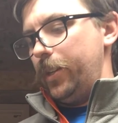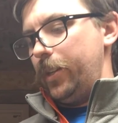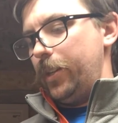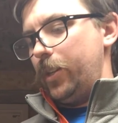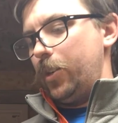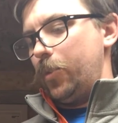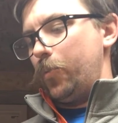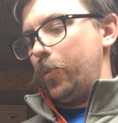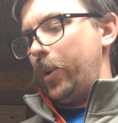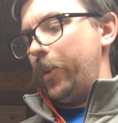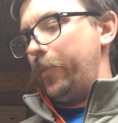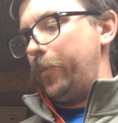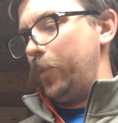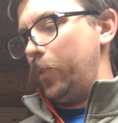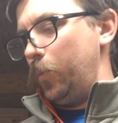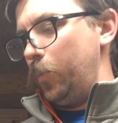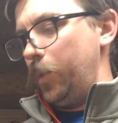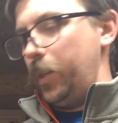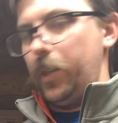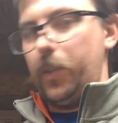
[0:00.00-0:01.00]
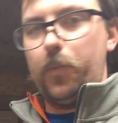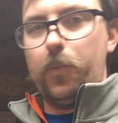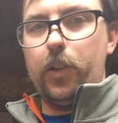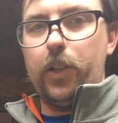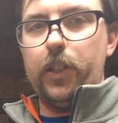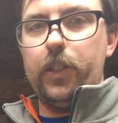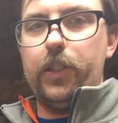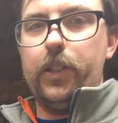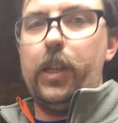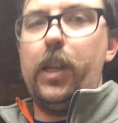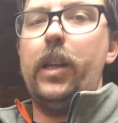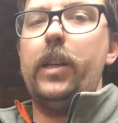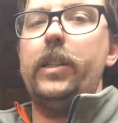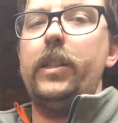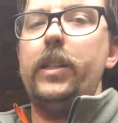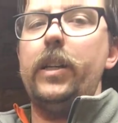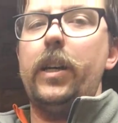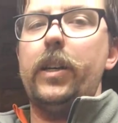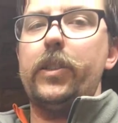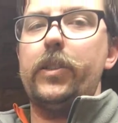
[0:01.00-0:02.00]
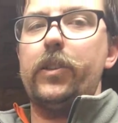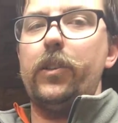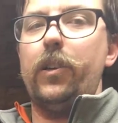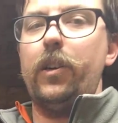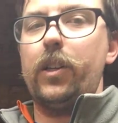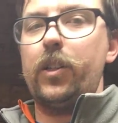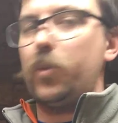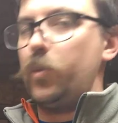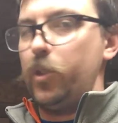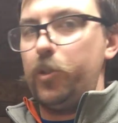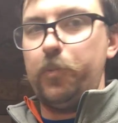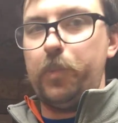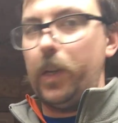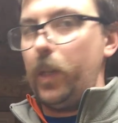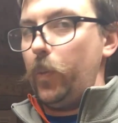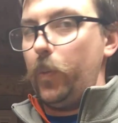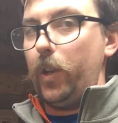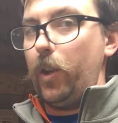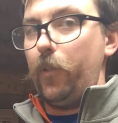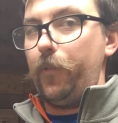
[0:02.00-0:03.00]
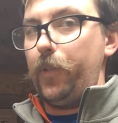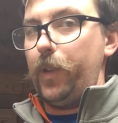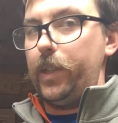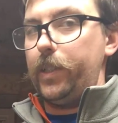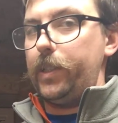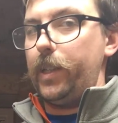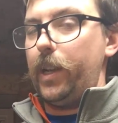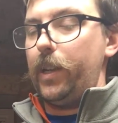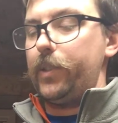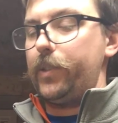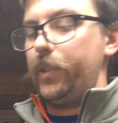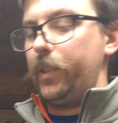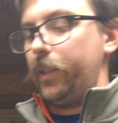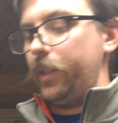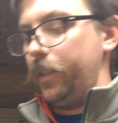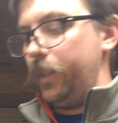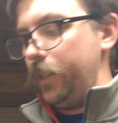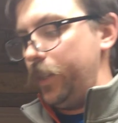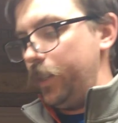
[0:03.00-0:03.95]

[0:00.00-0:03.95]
a rifle with one of these ATI stocks, which by the way are fantastic,